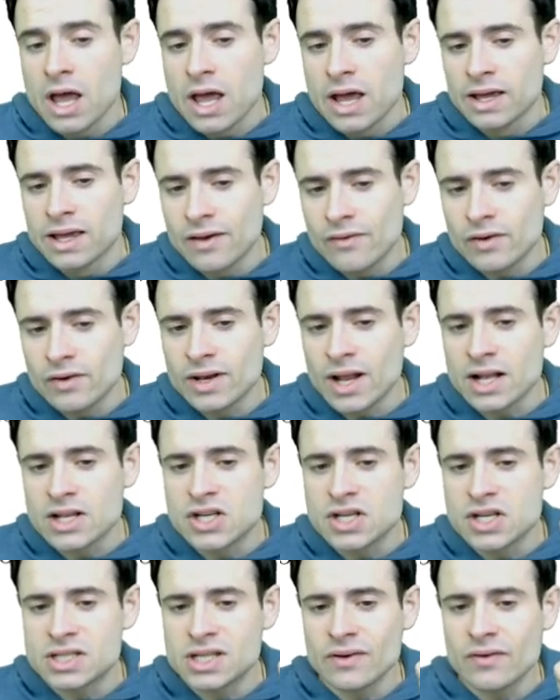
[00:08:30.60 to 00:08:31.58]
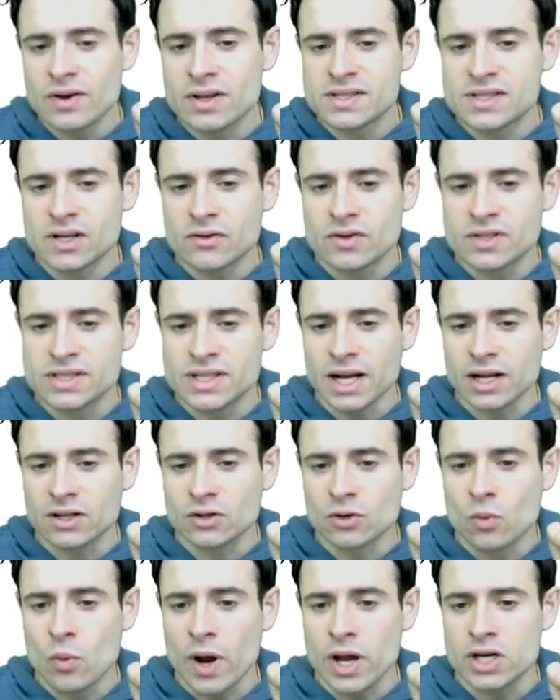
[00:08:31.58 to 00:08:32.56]
Given that G7 service sector
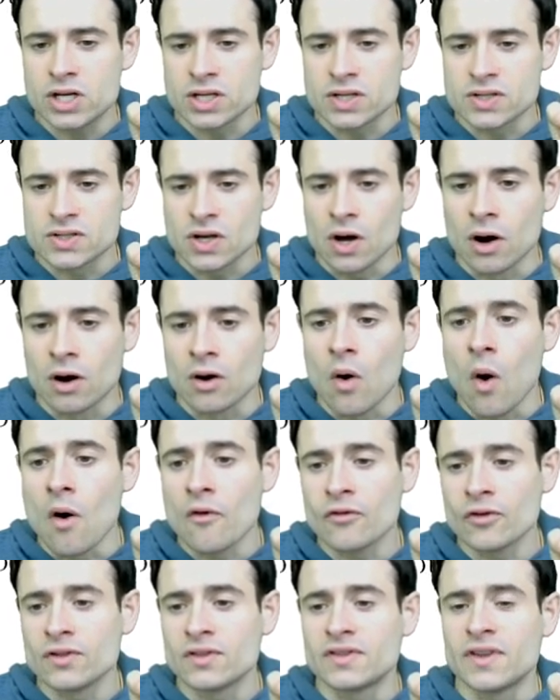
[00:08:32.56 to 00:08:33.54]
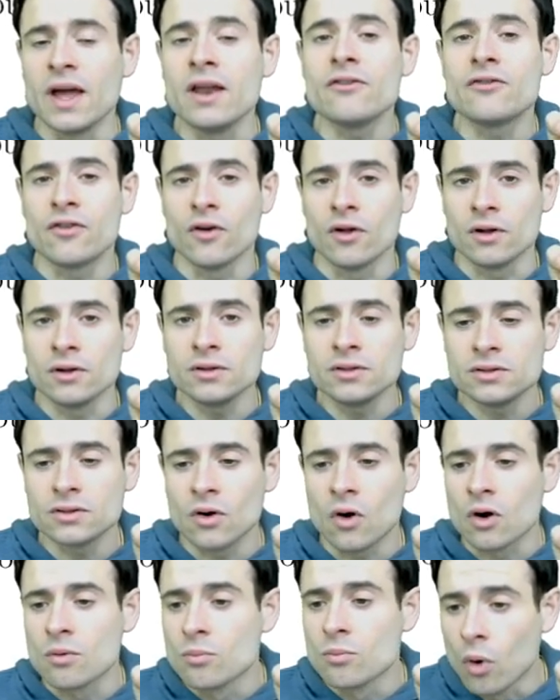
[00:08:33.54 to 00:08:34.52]
wages are often tenfold
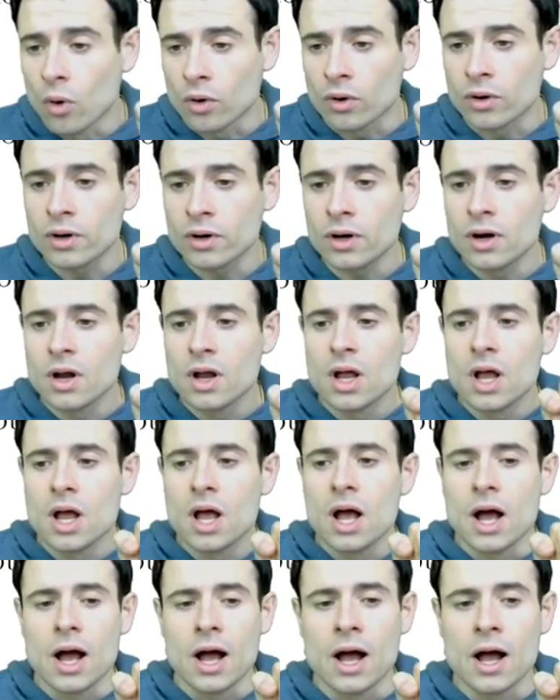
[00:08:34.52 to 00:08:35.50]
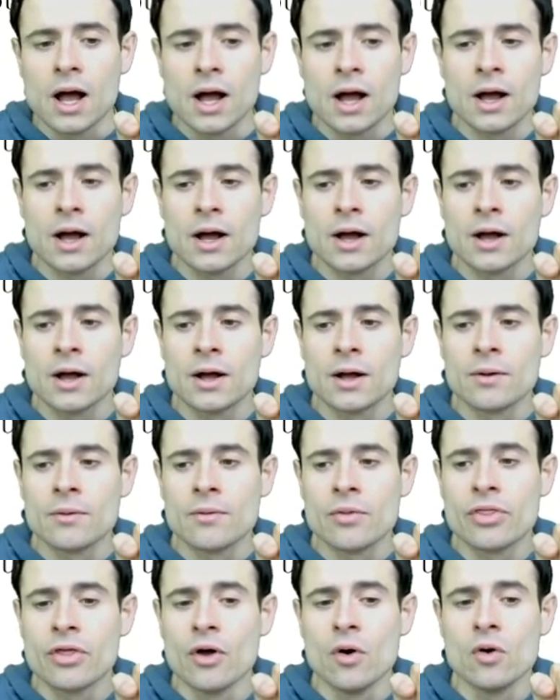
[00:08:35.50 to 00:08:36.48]
or more uh,
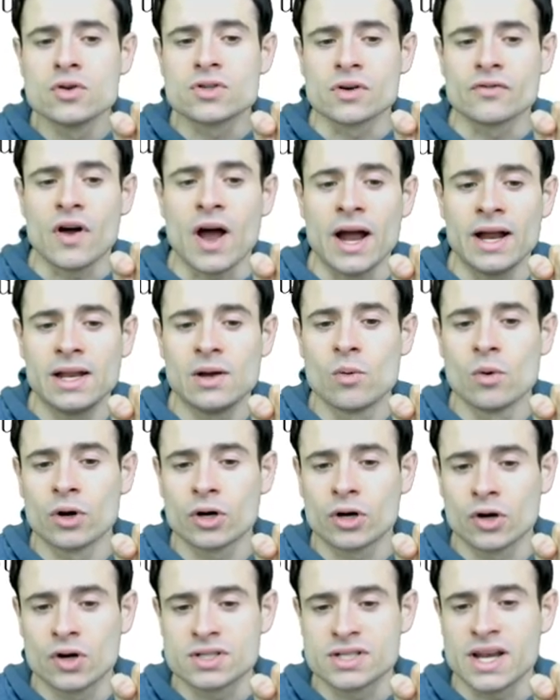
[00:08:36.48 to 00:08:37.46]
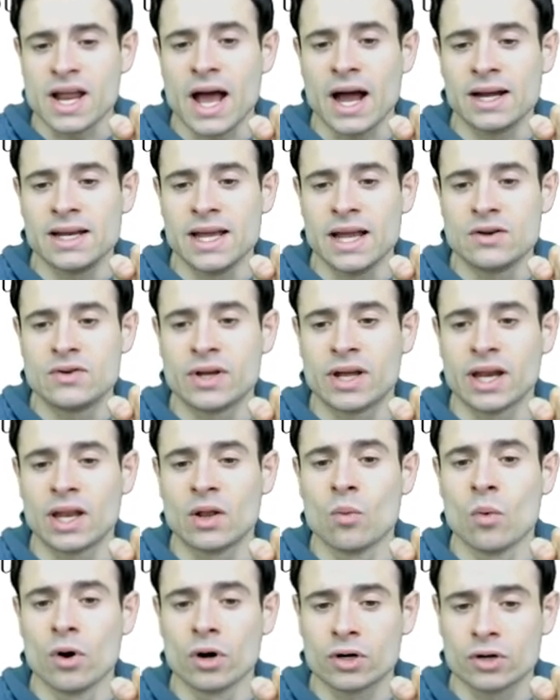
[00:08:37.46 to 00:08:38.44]
those of highly workers and highly educated
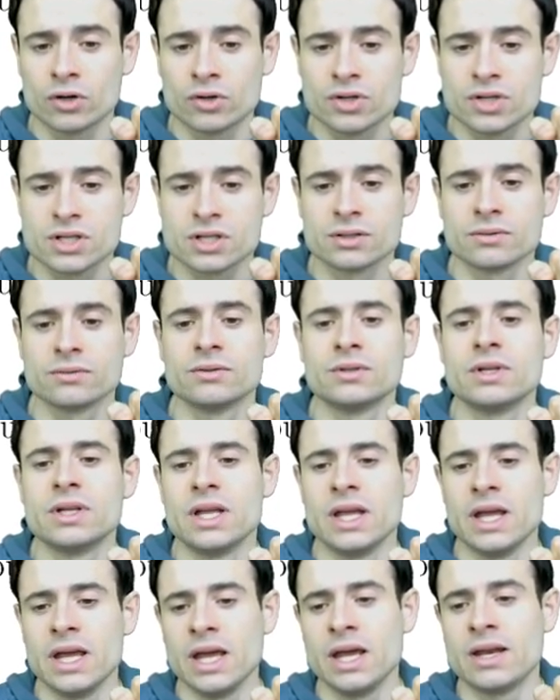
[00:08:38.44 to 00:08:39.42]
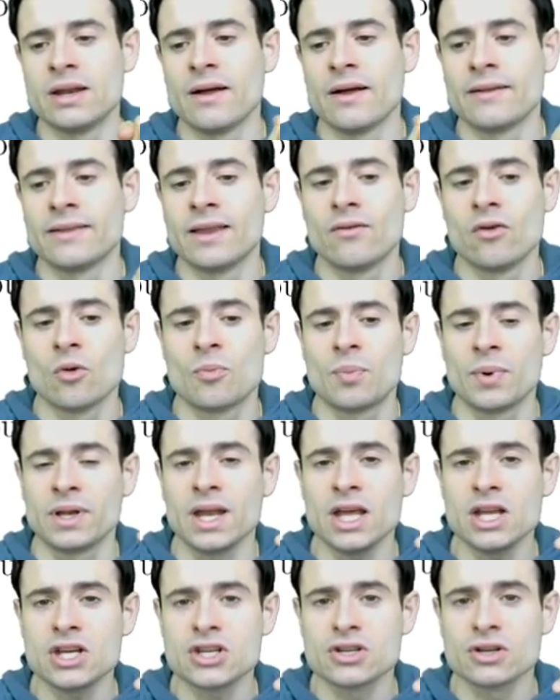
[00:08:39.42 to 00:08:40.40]
workers in developing
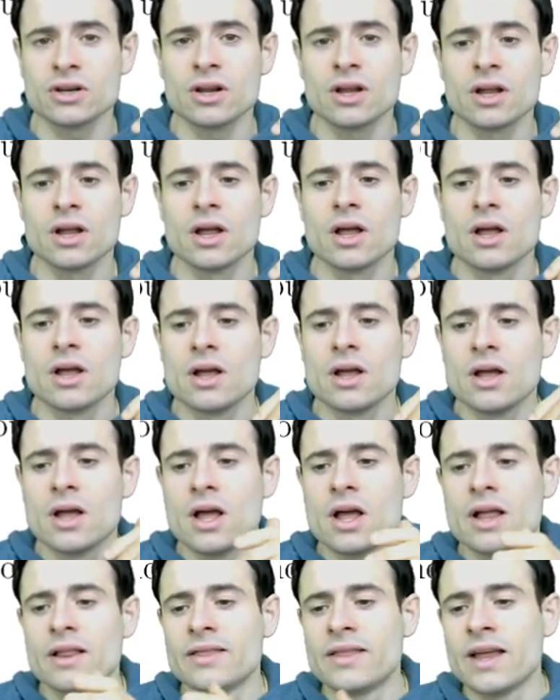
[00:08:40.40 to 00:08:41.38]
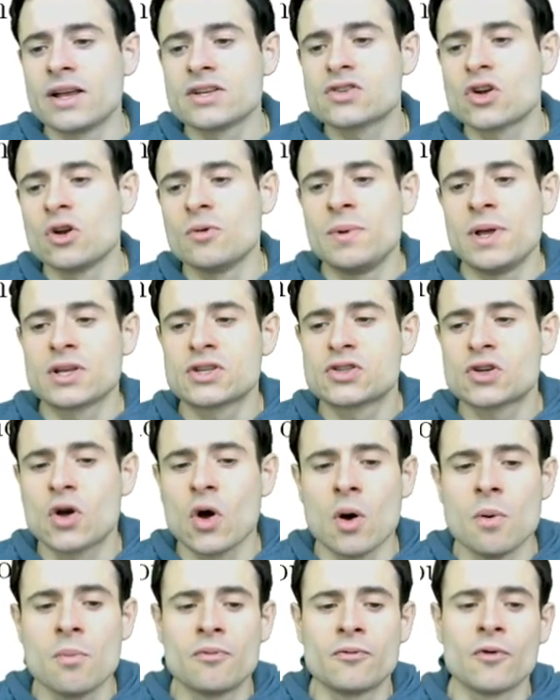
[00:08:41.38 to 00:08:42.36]
nation, there's going to be a
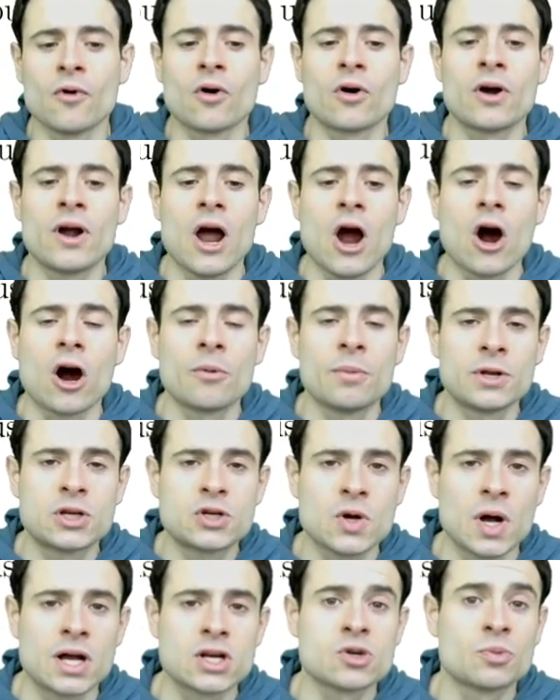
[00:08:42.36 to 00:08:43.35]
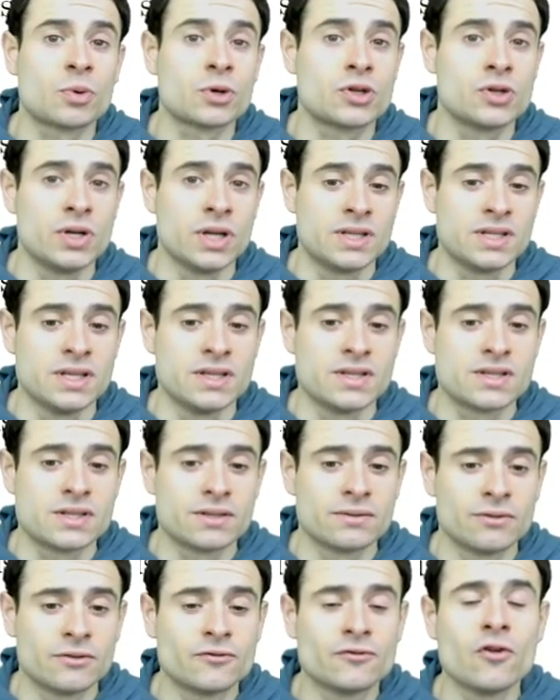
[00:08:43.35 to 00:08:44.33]
scope for arbitrage opportunities
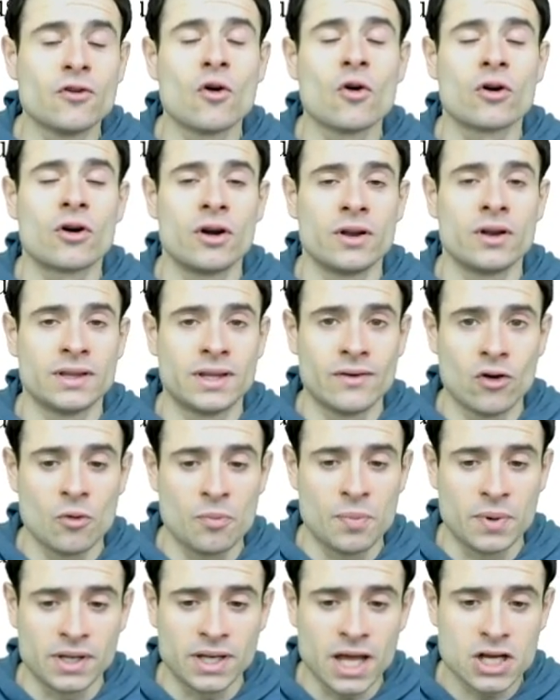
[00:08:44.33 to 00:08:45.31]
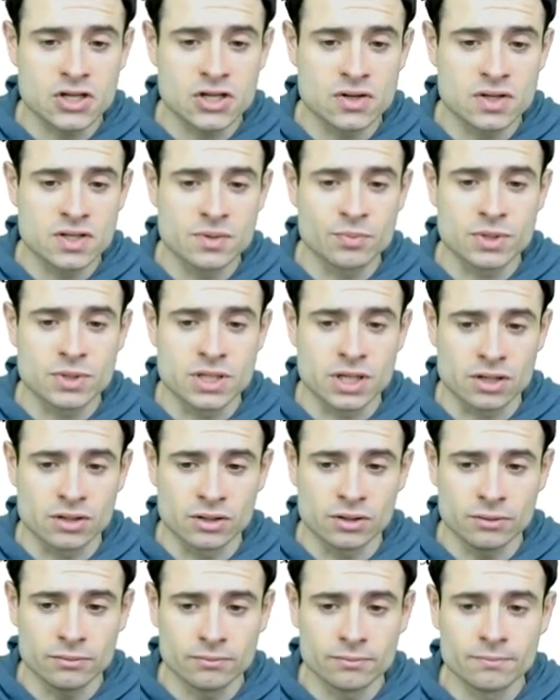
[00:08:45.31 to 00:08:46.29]
for developing nations in particular,